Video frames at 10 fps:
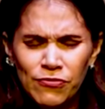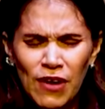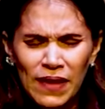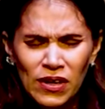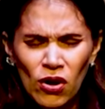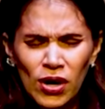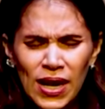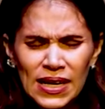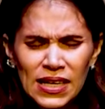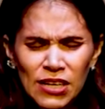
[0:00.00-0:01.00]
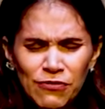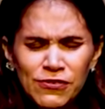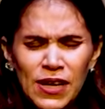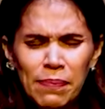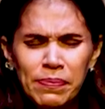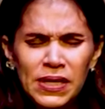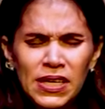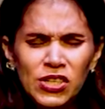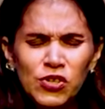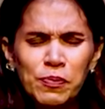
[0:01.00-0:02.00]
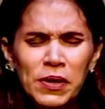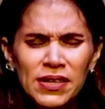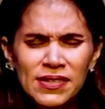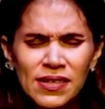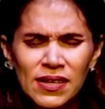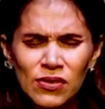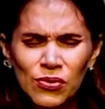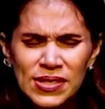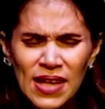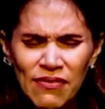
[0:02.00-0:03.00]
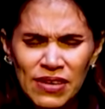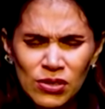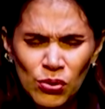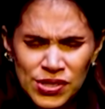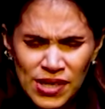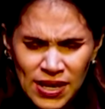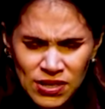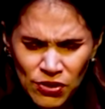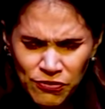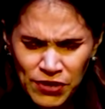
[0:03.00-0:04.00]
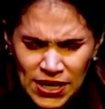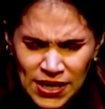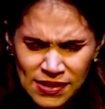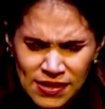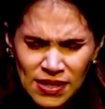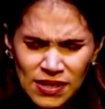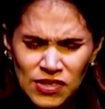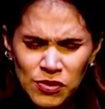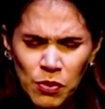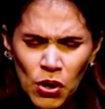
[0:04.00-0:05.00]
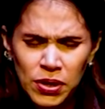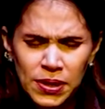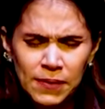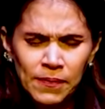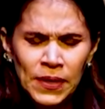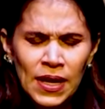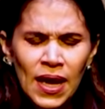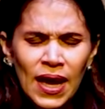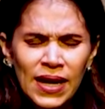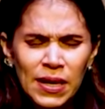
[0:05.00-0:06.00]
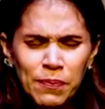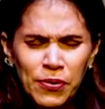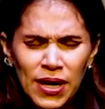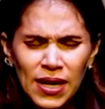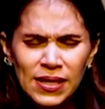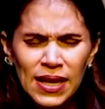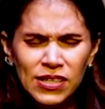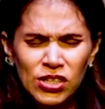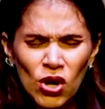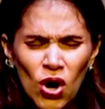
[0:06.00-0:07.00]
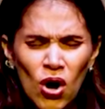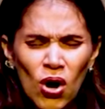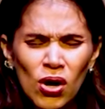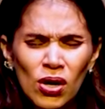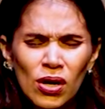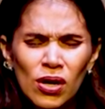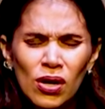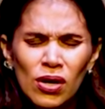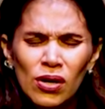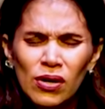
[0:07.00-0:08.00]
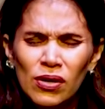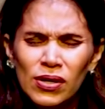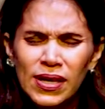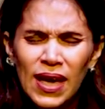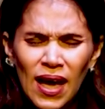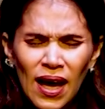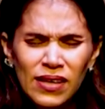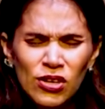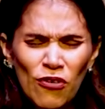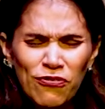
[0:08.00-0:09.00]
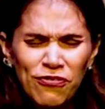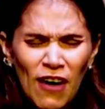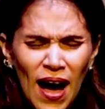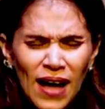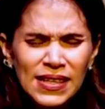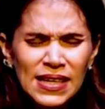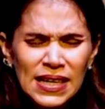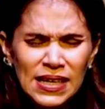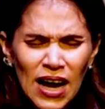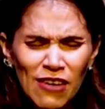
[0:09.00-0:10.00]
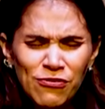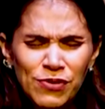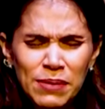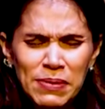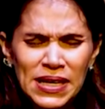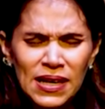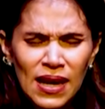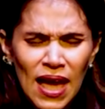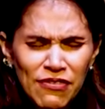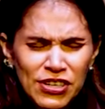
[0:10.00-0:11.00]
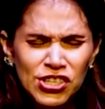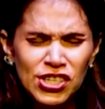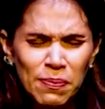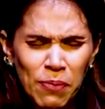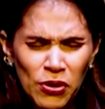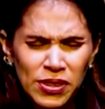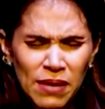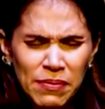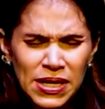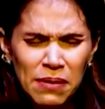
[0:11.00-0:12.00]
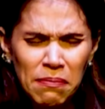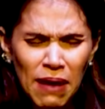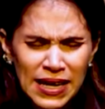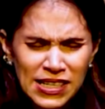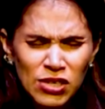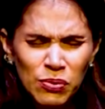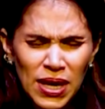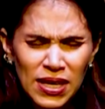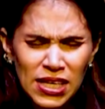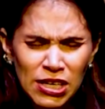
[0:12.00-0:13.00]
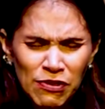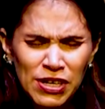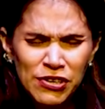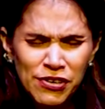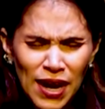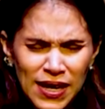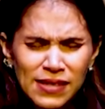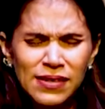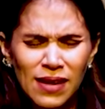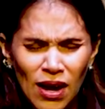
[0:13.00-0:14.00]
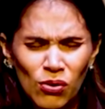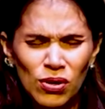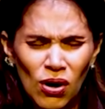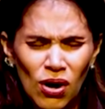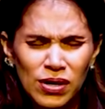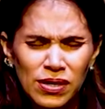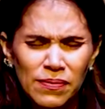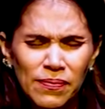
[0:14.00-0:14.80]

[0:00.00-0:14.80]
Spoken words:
Father God, I lift up each person who is having those kinds of feelings here this morning, and I pray that your care, your fatherly love will be lavished upon them in a mighty way, even right now, Lord.